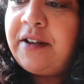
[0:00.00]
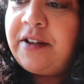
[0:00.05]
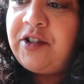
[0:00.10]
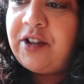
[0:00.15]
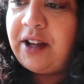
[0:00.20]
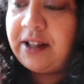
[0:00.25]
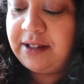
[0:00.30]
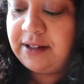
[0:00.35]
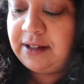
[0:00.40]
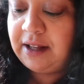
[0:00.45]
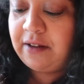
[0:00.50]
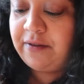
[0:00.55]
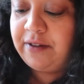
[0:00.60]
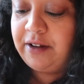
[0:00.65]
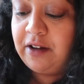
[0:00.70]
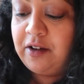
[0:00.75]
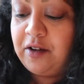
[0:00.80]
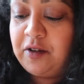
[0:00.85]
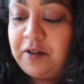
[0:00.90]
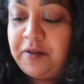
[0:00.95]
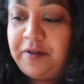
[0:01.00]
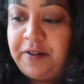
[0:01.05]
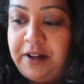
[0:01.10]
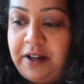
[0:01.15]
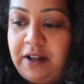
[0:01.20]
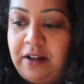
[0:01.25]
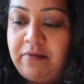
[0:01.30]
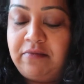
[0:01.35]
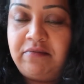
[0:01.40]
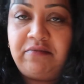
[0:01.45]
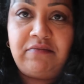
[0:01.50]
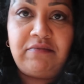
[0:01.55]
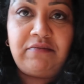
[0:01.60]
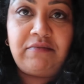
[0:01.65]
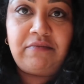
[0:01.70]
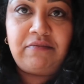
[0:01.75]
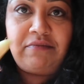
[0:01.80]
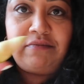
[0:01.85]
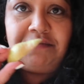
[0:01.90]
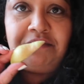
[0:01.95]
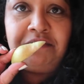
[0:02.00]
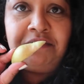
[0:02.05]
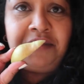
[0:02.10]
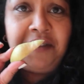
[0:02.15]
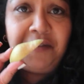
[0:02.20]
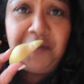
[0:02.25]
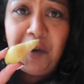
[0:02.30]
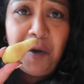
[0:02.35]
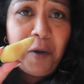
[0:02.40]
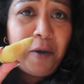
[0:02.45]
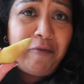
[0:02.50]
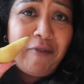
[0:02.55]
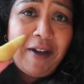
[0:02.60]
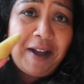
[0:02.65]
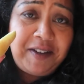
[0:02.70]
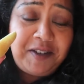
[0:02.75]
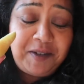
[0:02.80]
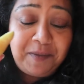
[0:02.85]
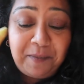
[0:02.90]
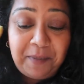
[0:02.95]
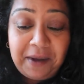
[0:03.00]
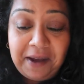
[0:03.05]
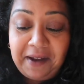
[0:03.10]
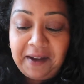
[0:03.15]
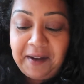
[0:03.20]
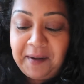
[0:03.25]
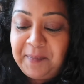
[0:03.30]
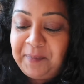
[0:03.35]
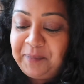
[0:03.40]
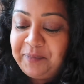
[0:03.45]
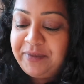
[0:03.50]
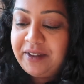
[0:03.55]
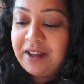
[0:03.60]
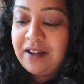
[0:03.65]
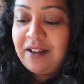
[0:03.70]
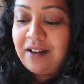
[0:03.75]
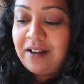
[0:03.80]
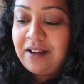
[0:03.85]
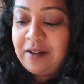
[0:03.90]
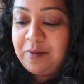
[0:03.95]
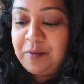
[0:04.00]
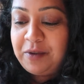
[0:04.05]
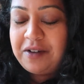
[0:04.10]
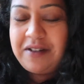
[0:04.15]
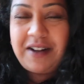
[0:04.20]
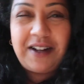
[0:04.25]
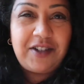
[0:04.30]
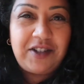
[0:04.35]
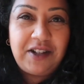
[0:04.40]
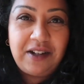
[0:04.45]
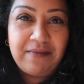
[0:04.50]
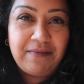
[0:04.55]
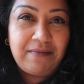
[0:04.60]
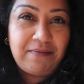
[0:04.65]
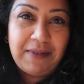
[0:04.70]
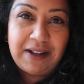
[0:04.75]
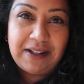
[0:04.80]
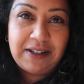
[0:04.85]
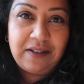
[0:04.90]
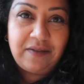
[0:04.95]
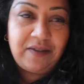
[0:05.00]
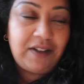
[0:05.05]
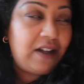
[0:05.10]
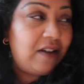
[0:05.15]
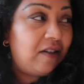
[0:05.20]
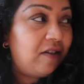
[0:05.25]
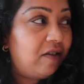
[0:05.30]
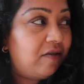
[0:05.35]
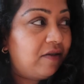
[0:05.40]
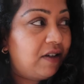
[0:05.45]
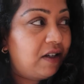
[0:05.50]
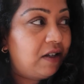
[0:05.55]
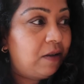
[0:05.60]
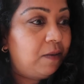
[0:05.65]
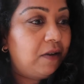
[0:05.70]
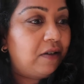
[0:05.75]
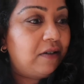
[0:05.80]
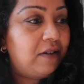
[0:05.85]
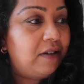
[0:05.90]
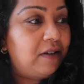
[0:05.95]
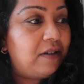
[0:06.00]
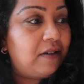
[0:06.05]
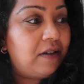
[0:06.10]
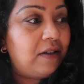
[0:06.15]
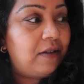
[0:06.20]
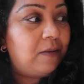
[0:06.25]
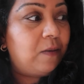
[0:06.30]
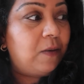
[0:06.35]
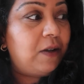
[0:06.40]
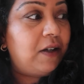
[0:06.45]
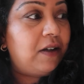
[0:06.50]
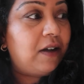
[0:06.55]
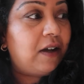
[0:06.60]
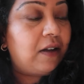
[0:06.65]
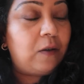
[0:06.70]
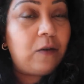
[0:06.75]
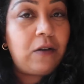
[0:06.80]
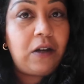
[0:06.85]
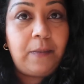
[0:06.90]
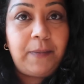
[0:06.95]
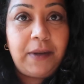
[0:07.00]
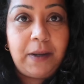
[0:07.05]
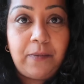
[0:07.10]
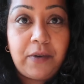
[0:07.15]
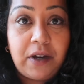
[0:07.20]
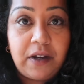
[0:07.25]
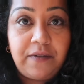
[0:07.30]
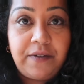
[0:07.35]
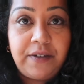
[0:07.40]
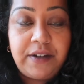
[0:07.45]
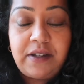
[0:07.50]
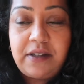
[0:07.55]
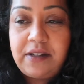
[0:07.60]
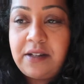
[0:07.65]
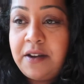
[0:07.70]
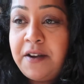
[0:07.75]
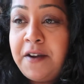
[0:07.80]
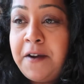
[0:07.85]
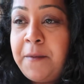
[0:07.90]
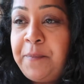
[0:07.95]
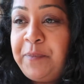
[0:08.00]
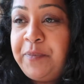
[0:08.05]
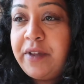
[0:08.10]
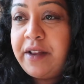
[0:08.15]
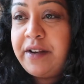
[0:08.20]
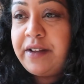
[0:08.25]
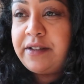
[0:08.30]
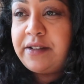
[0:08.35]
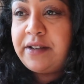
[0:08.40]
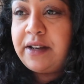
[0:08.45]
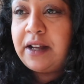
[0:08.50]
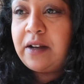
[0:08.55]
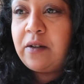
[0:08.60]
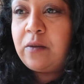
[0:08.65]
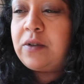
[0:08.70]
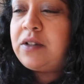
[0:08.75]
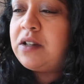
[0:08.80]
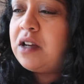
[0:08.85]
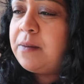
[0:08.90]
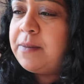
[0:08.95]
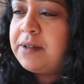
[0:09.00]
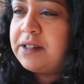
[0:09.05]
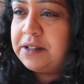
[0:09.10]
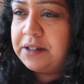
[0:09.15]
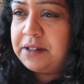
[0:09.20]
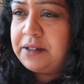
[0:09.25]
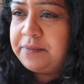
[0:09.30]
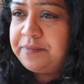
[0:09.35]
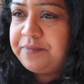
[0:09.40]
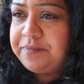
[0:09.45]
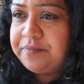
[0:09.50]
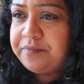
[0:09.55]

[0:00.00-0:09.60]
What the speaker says: Jess is having a coffee, got a random pear. We're not actually massively hungry, to be honest, because we had quite a big breakfast. And it's now, what time is it?